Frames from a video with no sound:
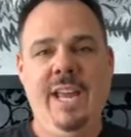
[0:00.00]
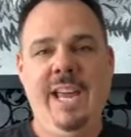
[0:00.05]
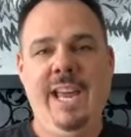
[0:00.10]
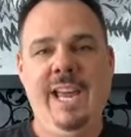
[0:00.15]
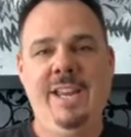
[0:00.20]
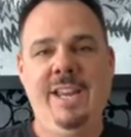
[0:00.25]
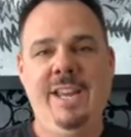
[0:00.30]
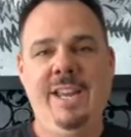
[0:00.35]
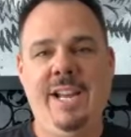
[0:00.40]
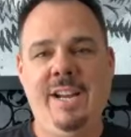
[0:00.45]

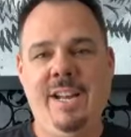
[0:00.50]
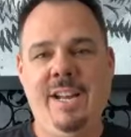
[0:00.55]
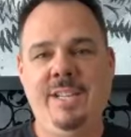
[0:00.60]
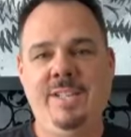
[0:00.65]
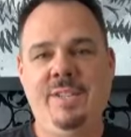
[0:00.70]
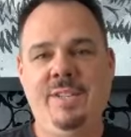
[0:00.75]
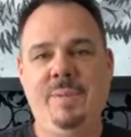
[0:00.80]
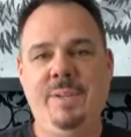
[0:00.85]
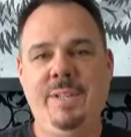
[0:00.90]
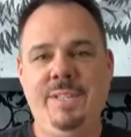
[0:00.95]
hey, you got a
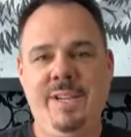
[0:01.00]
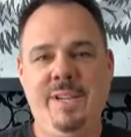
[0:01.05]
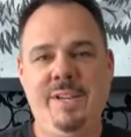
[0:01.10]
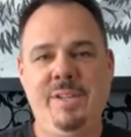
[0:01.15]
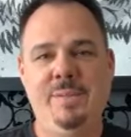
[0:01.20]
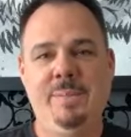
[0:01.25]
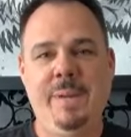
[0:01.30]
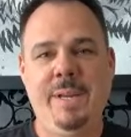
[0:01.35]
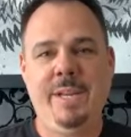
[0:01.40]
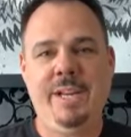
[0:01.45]
nice three
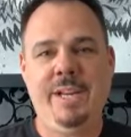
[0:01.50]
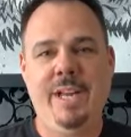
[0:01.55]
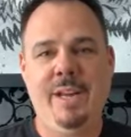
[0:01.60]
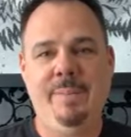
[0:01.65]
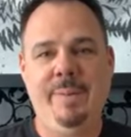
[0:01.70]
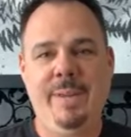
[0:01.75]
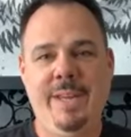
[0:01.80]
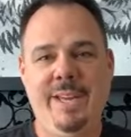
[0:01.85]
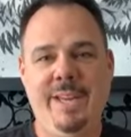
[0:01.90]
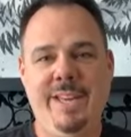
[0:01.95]
series B M
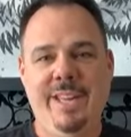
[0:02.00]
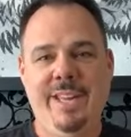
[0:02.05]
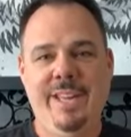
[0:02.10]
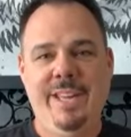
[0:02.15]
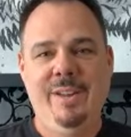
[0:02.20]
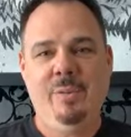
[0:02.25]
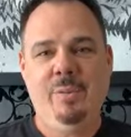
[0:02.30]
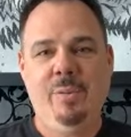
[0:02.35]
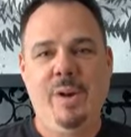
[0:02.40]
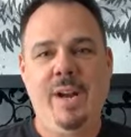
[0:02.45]
W.
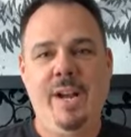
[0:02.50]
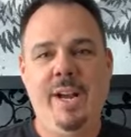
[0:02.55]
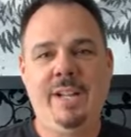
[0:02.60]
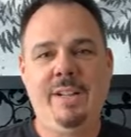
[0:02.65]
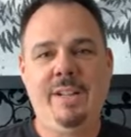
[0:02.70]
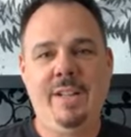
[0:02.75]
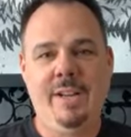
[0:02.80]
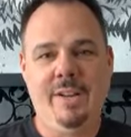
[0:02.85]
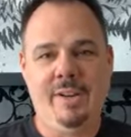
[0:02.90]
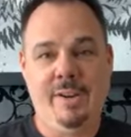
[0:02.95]
Why don't I
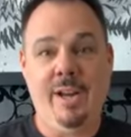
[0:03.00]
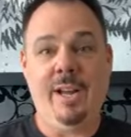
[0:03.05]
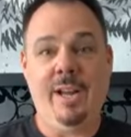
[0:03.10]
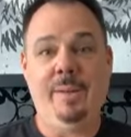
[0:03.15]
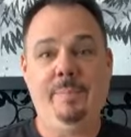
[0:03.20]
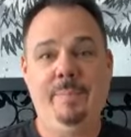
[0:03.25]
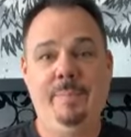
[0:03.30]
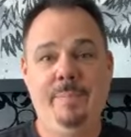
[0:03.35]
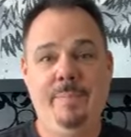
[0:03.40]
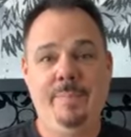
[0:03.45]
clean her
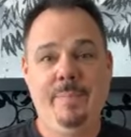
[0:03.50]
up?